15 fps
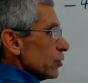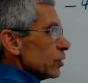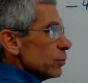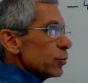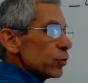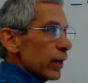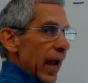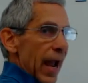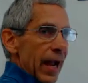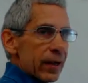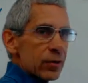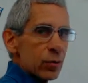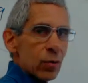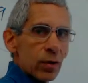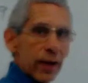you
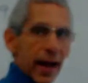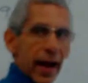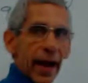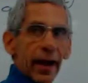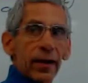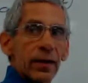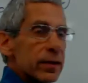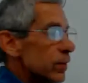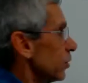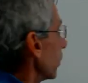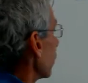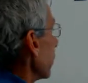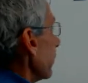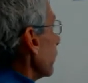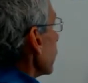subtract or add, you
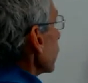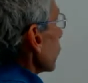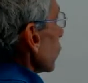don't have to